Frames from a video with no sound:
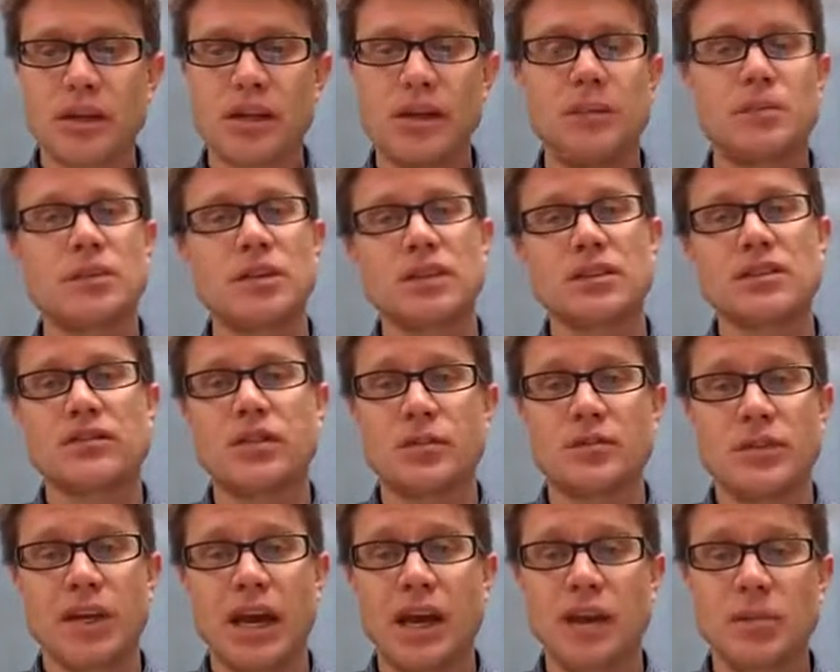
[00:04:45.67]
Keeps us
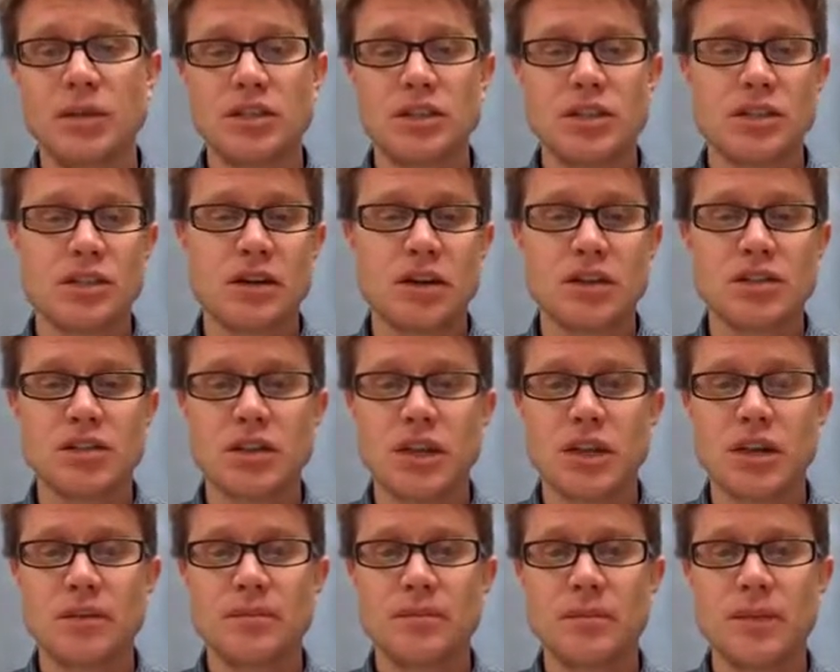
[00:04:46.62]
from damaging our
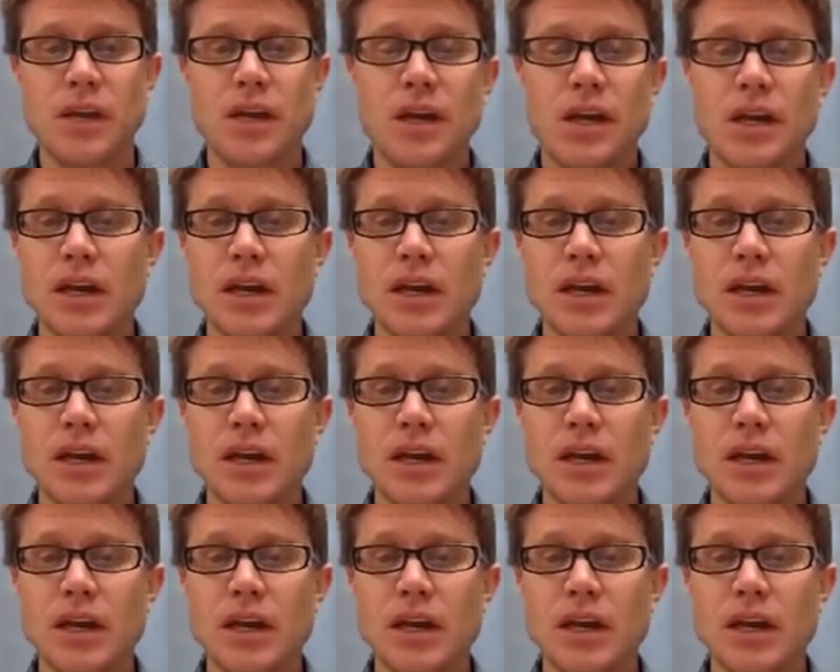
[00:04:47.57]
skin.